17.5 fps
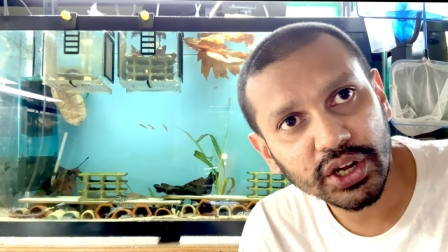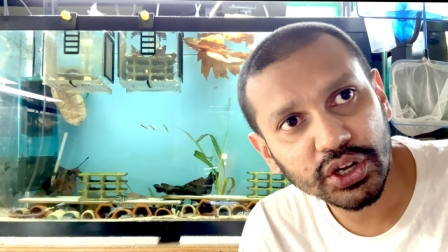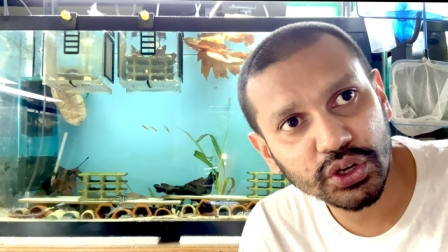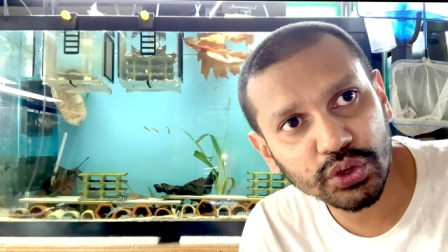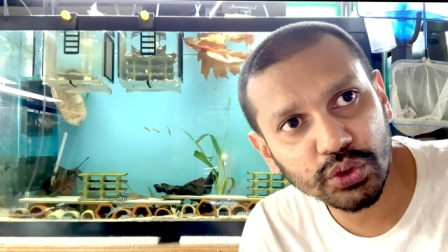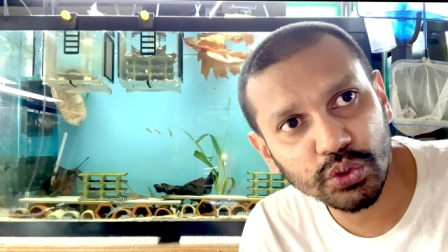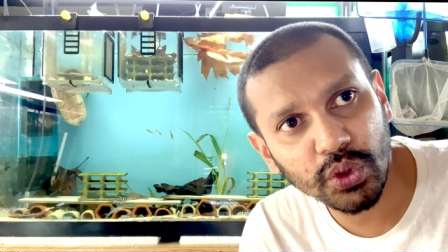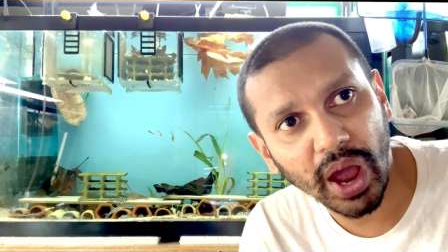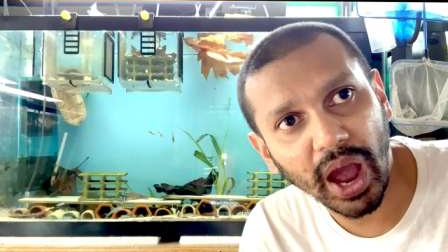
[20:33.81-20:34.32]

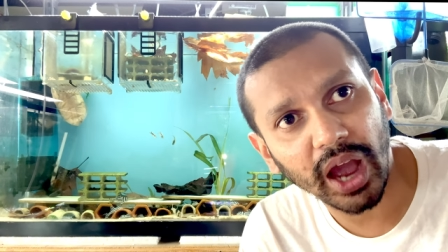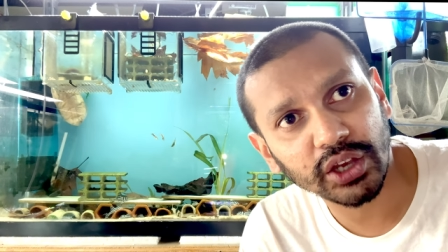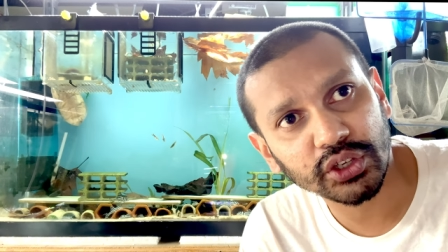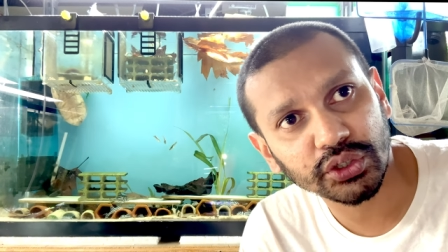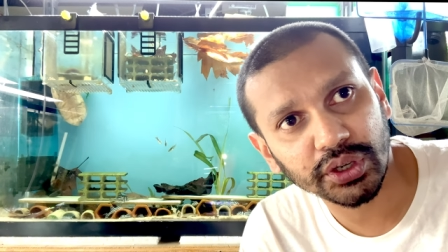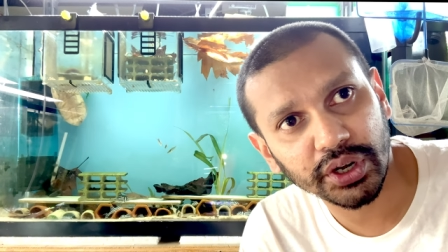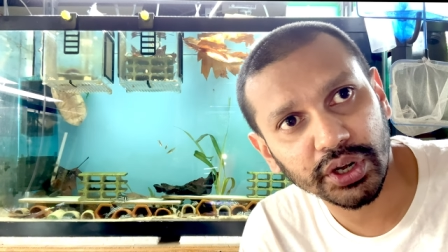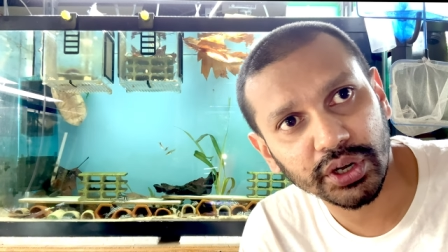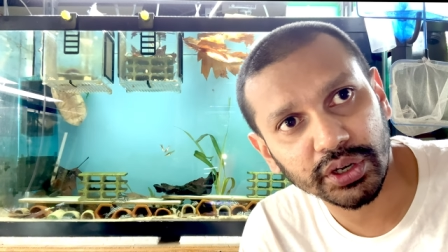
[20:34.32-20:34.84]
to
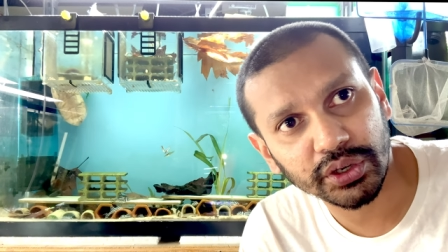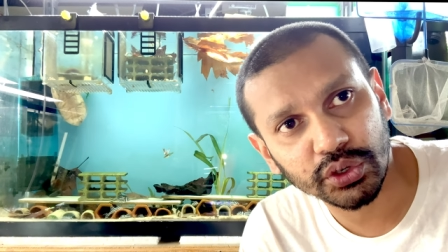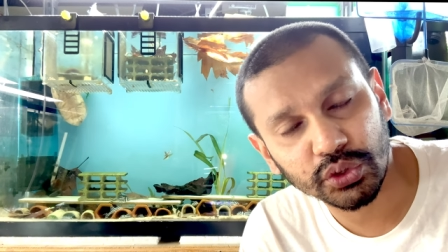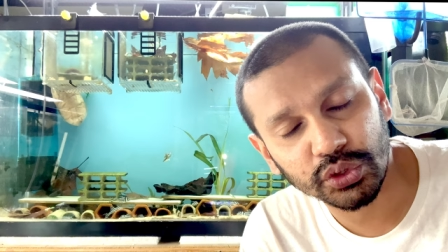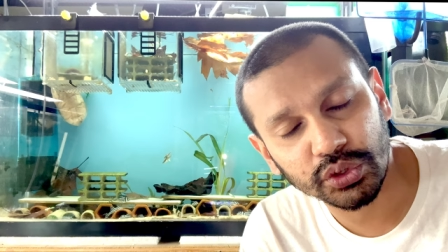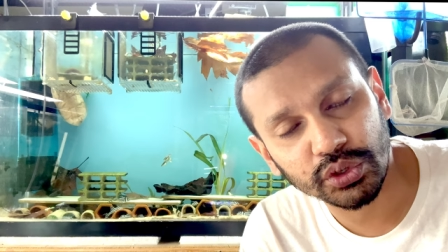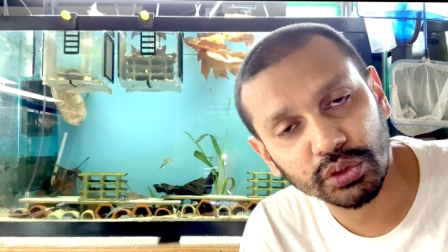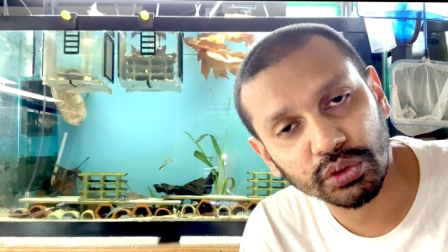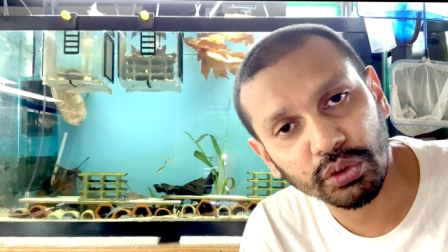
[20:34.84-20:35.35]
actually
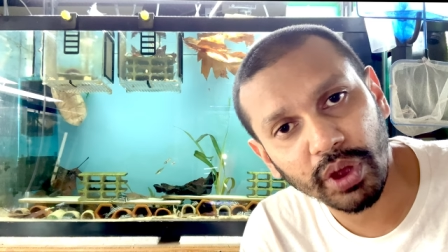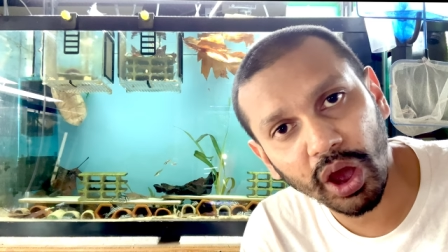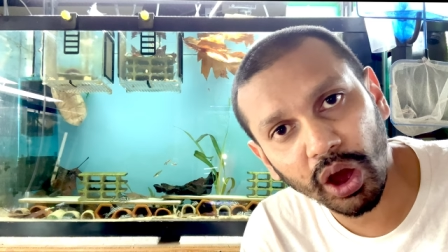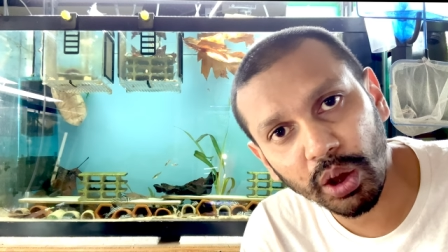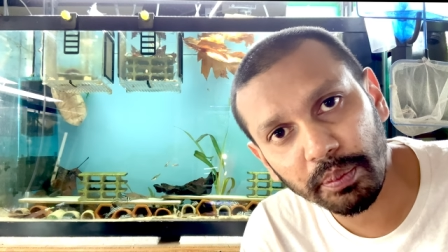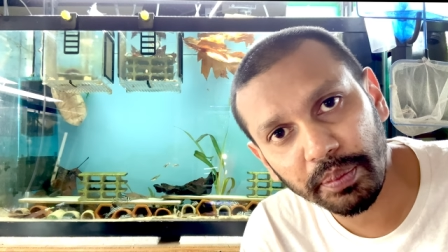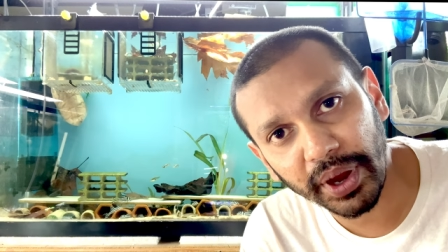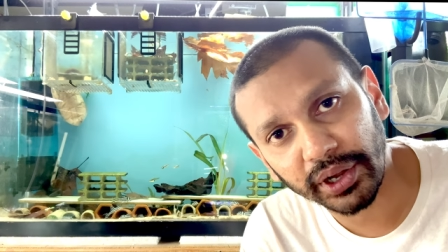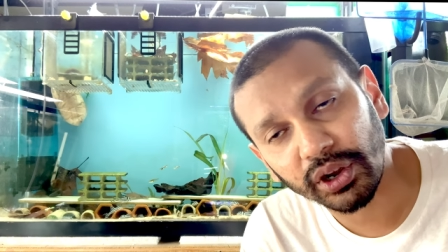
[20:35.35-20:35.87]
to, to
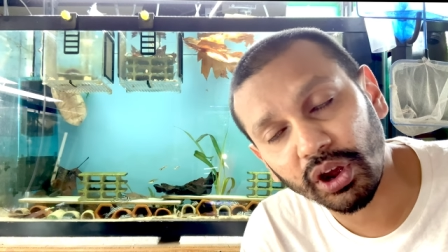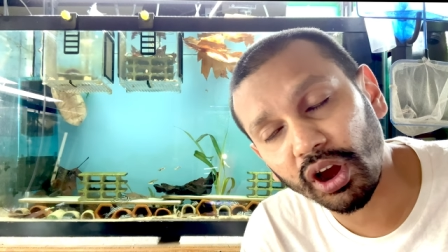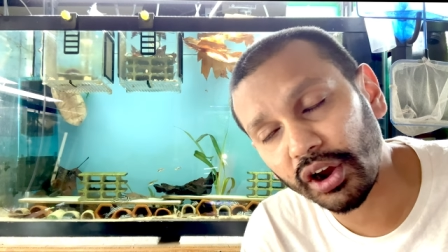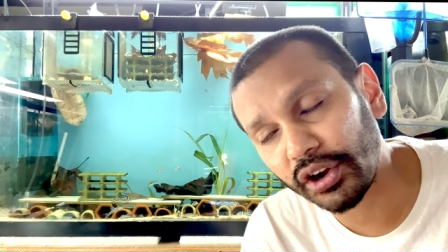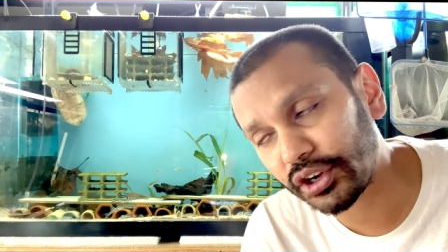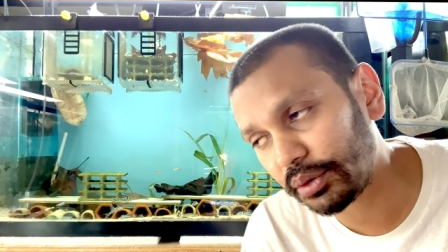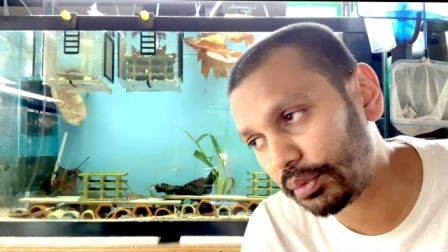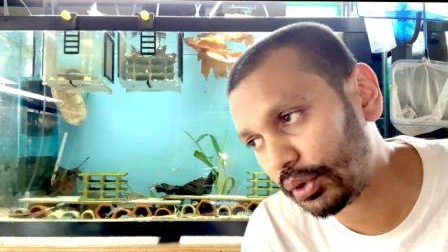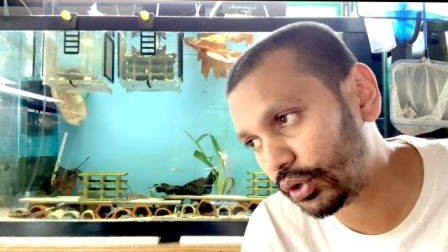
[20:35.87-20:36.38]
help and
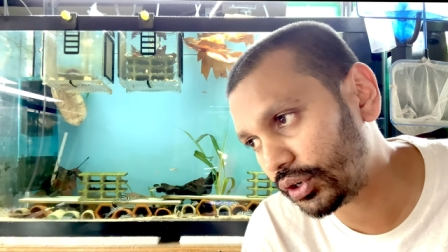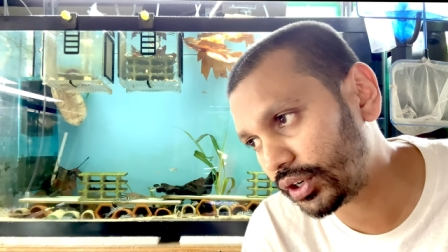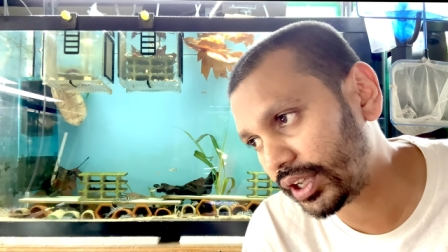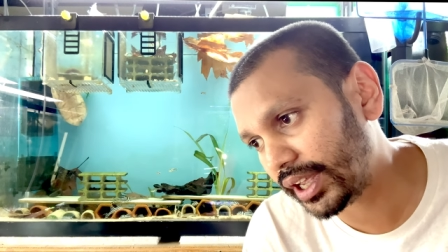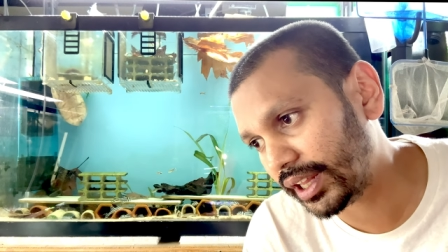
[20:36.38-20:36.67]
contribute